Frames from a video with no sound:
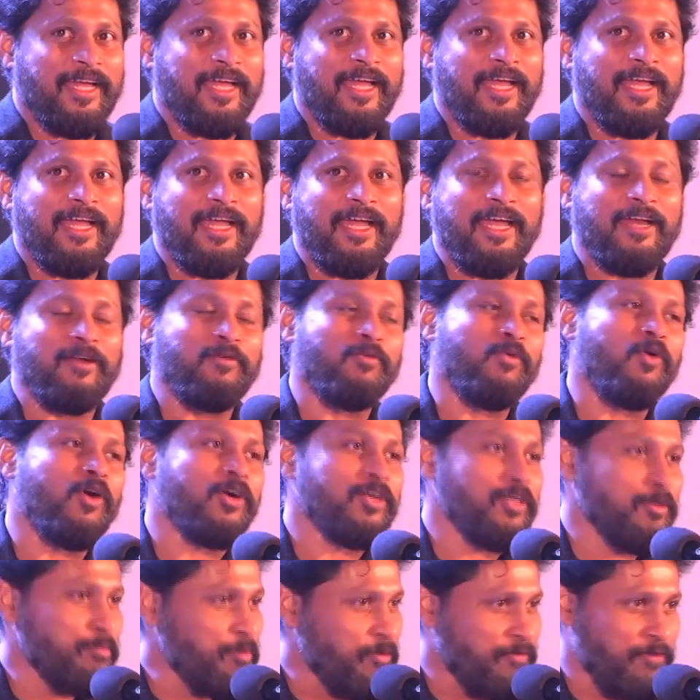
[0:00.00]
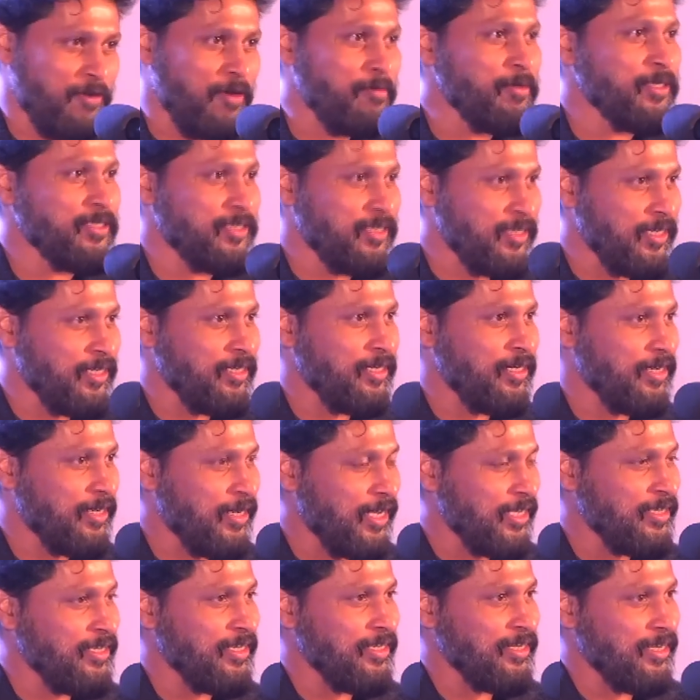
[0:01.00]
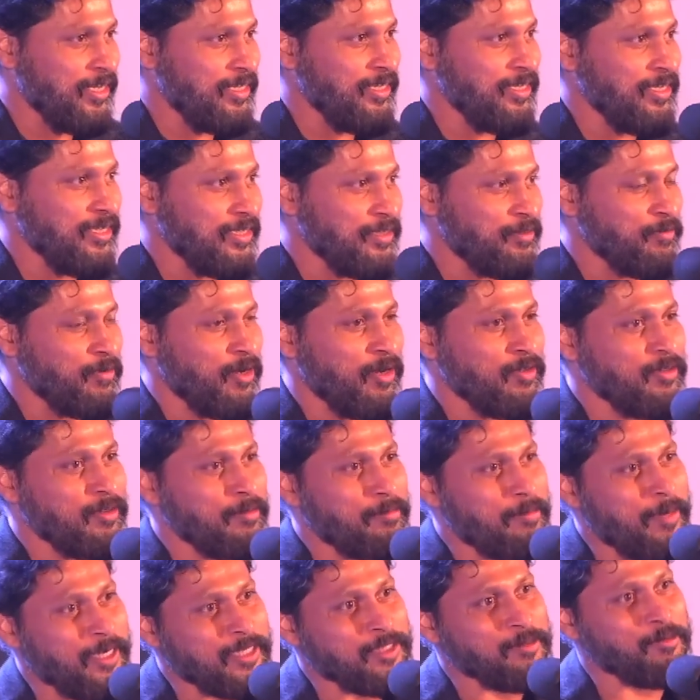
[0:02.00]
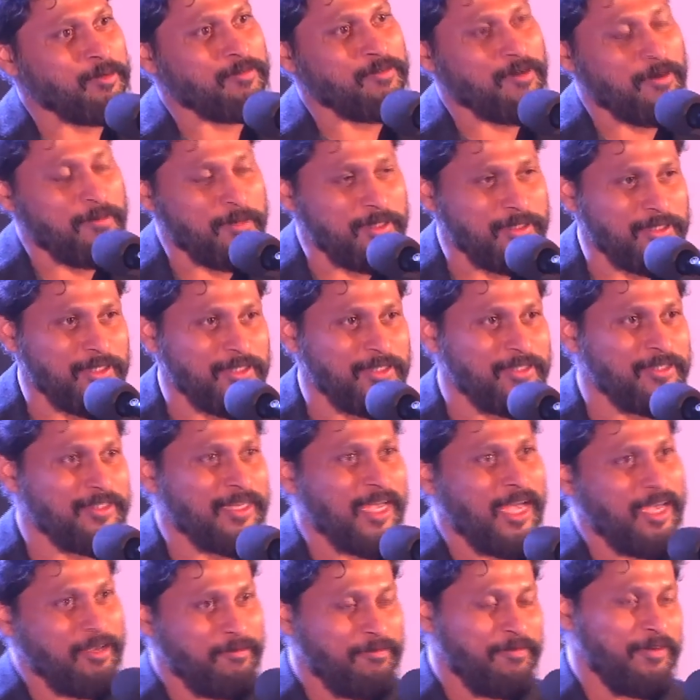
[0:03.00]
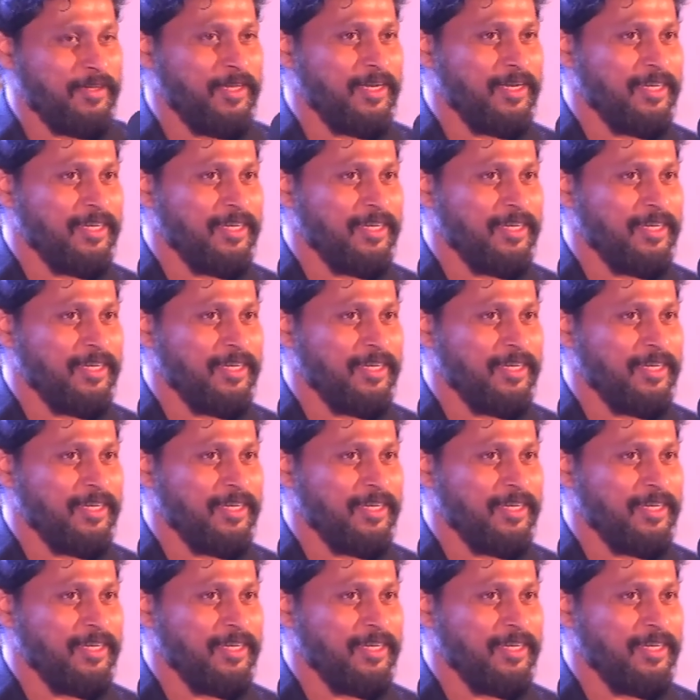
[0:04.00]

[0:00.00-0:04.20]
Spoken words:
And what a performance he did, I think. I think it's one of the best performances, I feel.